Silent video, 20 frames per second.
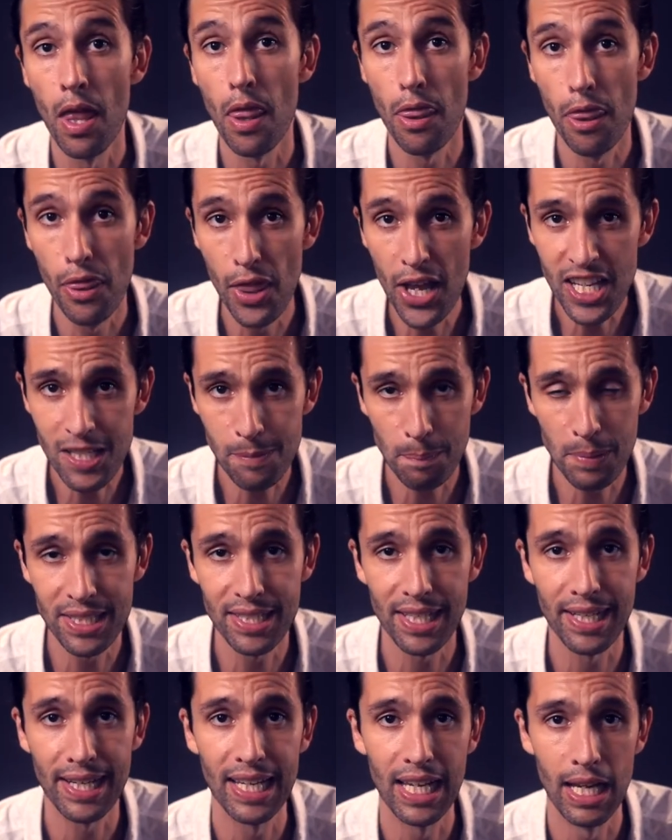This
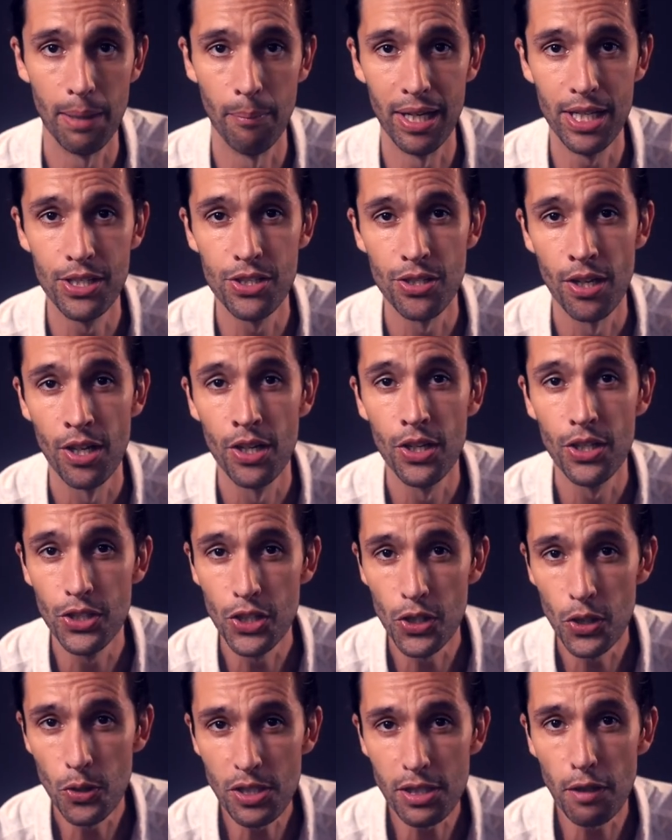particular image
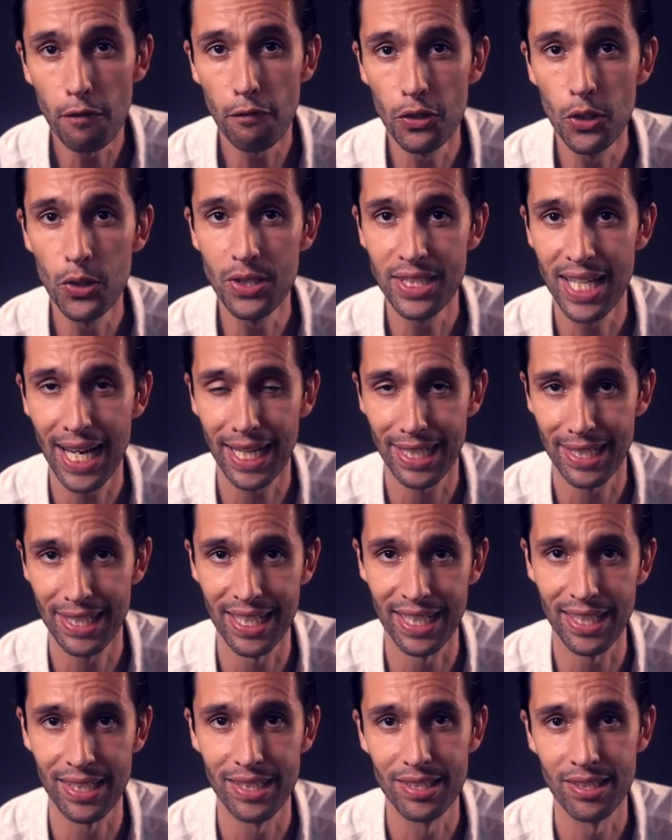used a few
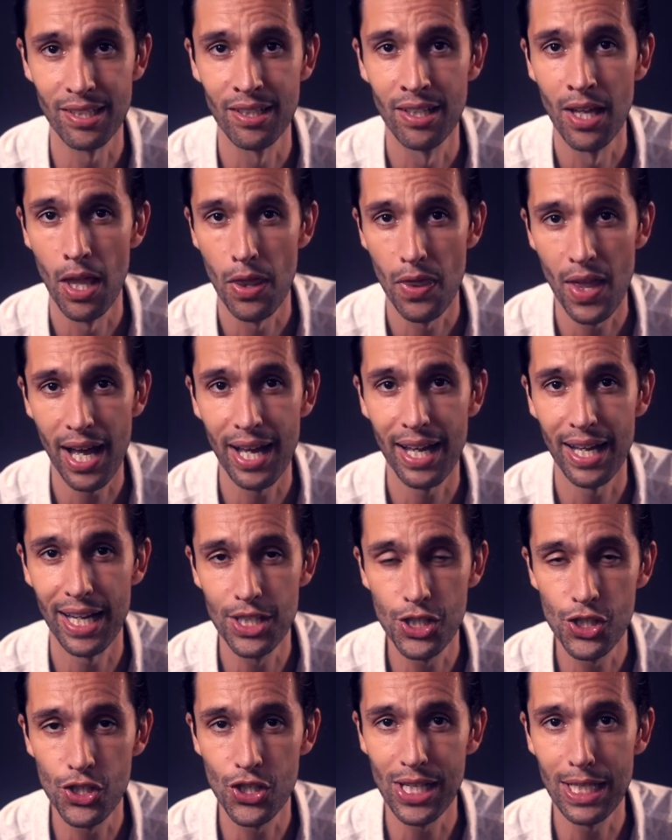techniques that
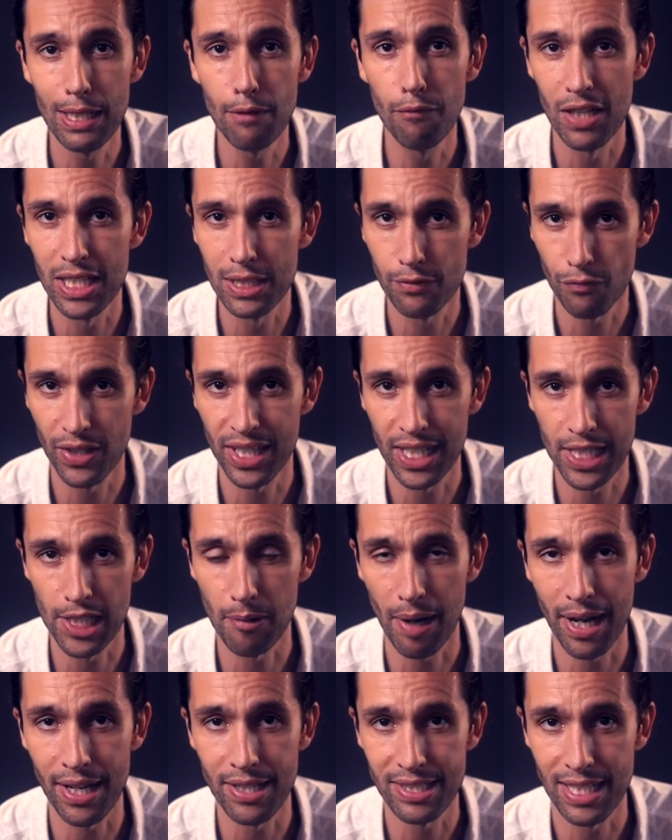achieve this
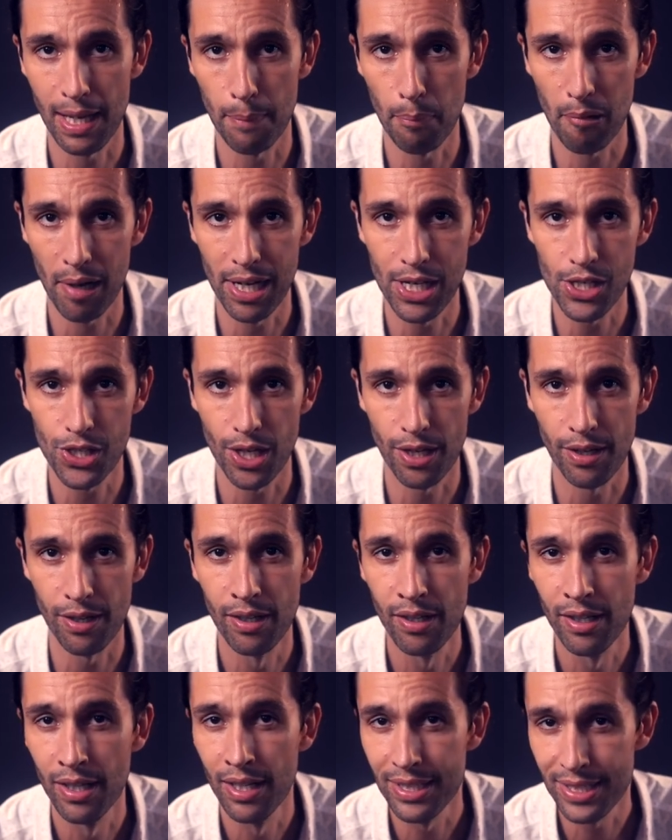figure-ground separation,
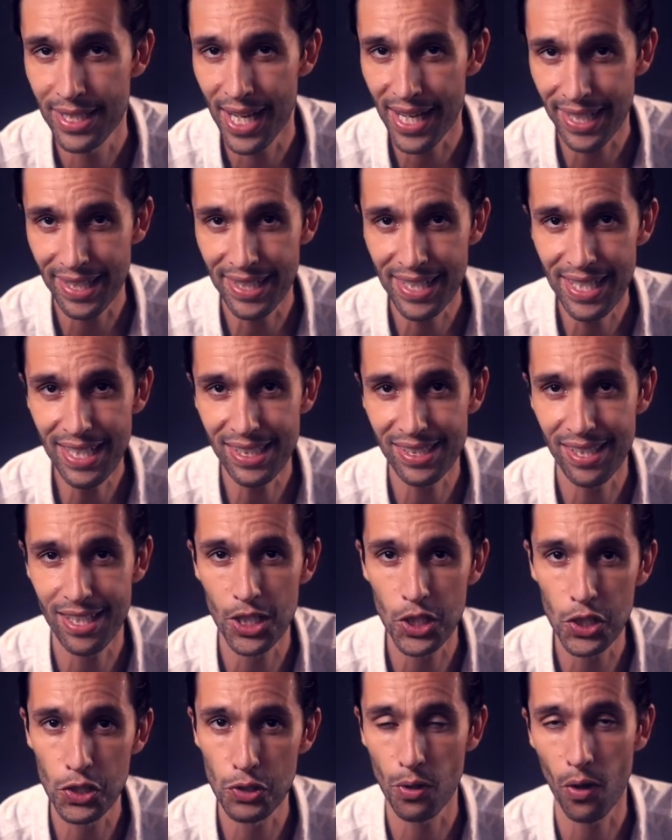techniques that
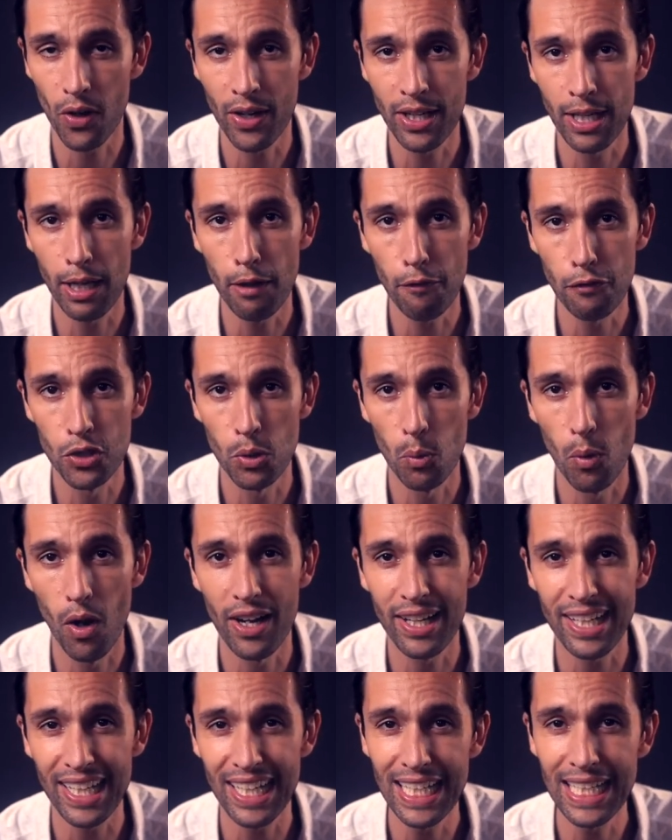are strong enough to
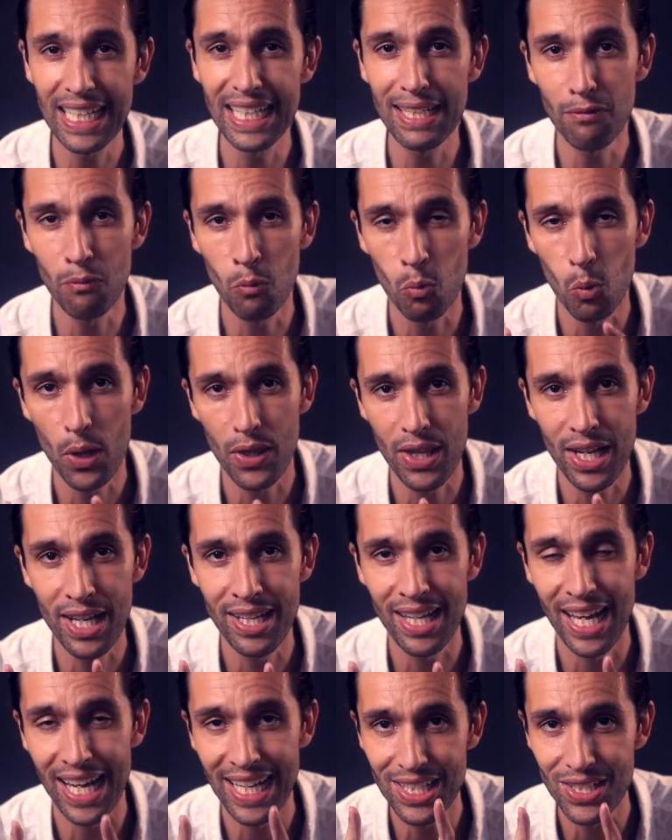work even
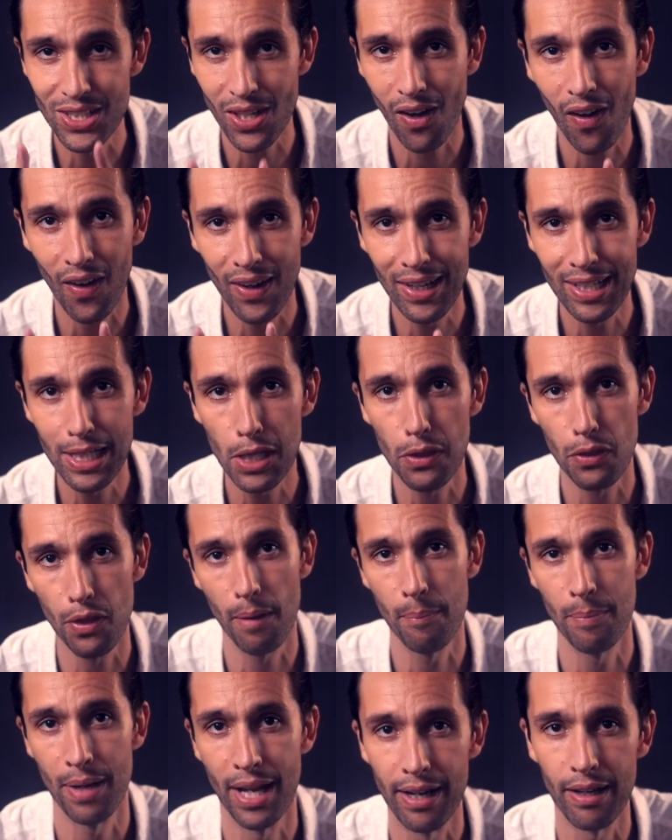within a tiny
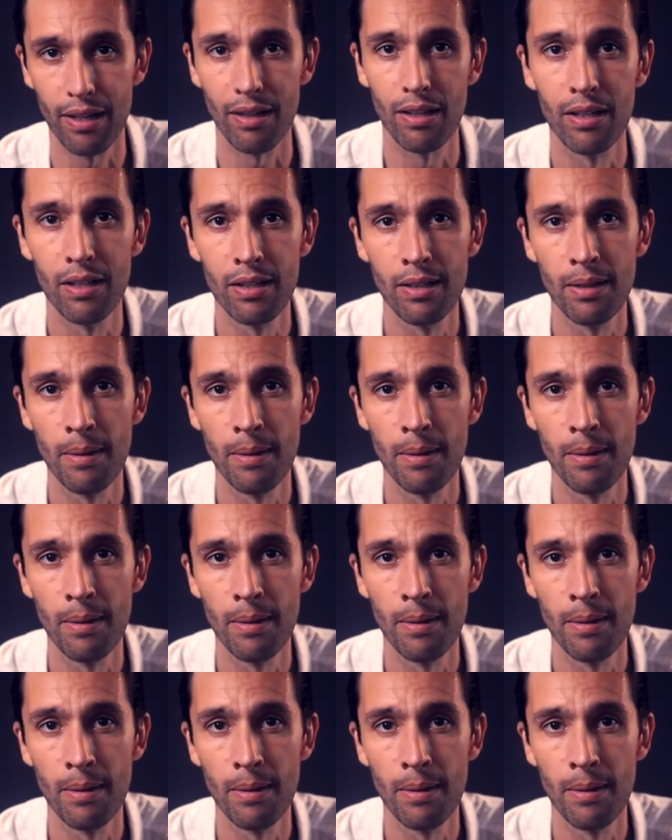thumbnail.